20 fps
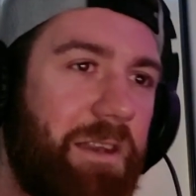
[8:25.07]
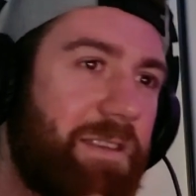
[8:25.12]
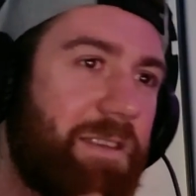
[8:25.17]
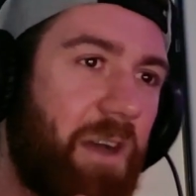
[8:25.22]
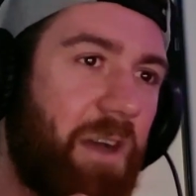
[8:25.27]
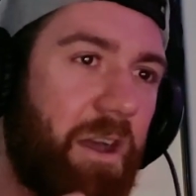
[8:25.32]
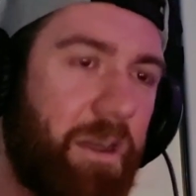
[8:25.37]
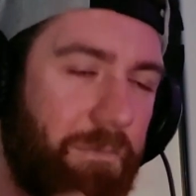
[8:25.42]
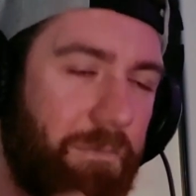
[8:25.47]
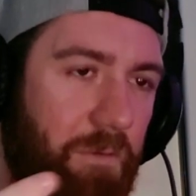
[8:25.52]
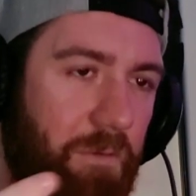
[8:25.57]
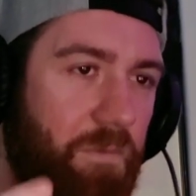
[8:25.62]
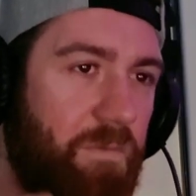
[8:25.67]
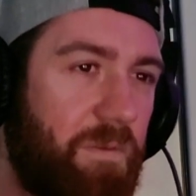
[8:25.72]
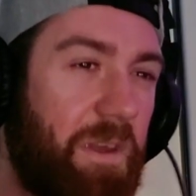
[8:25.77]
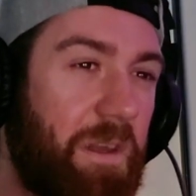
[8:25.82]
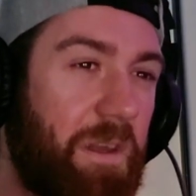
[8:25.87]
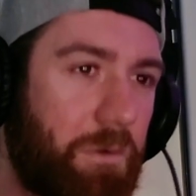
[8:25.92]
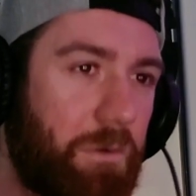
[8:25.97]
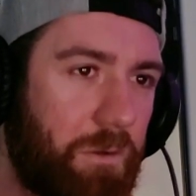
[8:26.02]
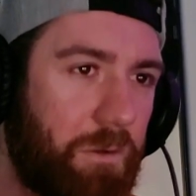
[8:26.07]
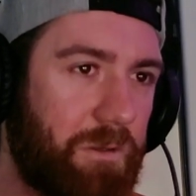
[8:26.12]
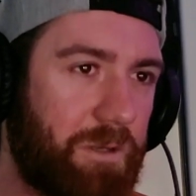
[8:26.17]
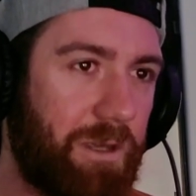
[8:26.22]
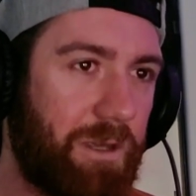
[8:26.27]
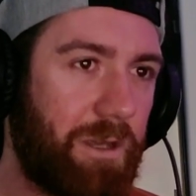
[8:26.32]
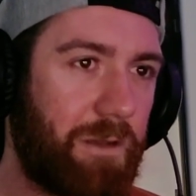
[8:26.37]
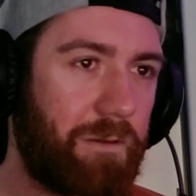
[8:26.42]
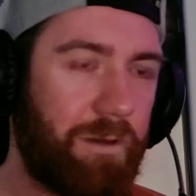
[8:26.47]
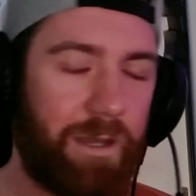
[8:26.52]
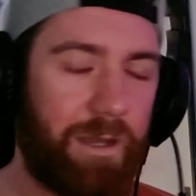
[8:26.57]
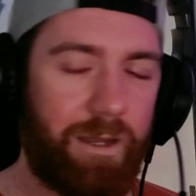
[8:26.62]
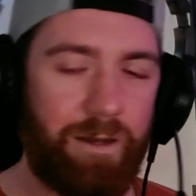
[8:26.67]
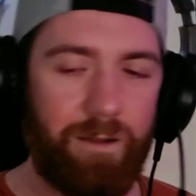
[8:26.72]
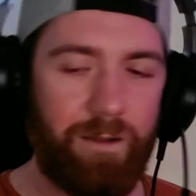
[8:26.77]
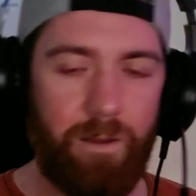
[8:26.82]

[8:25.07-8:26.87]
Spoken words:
design of the field that you need.